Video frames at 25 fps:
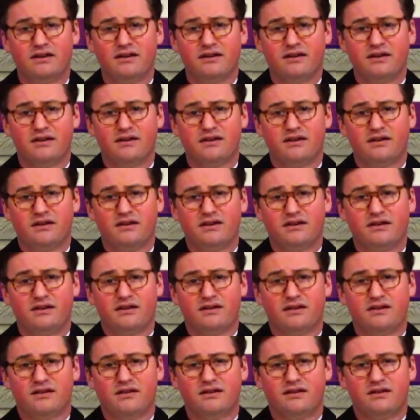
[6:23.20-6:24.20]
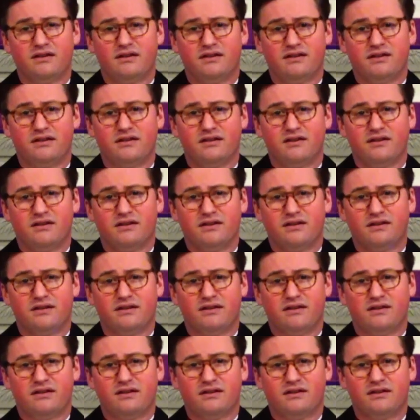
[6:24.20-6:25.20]

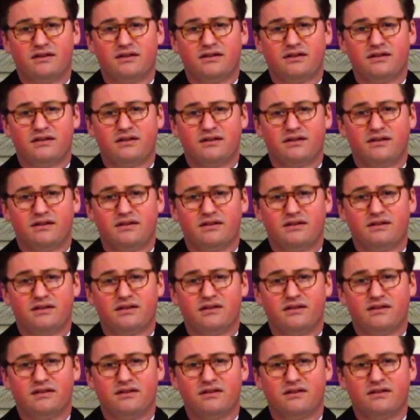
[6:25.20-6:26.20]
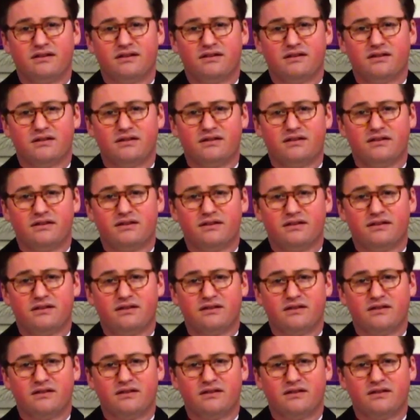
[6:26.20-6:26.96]
Nobody speaks.